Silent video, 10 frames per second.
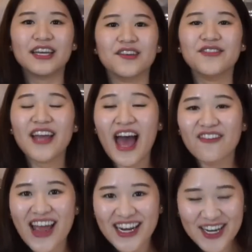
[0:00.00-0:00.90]
If you
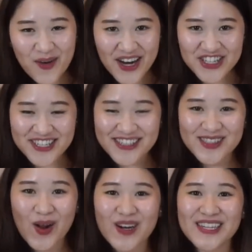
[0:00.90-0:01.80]
have any
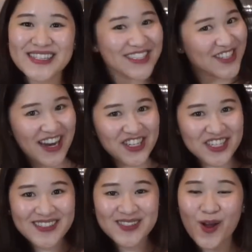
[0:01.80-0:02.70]
questions or
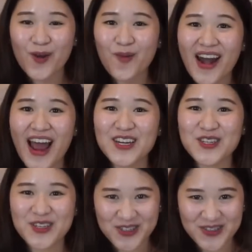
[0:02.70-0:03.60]
suggestions on what I
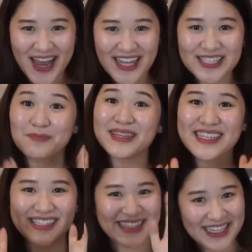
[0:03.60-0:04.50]
should do next,
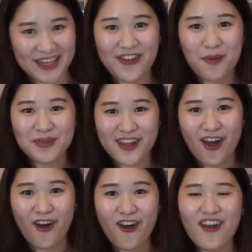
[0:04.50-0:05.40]
please leave them
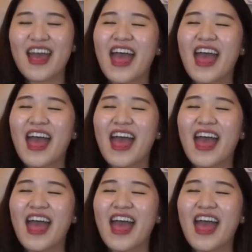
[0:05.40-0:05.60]
below.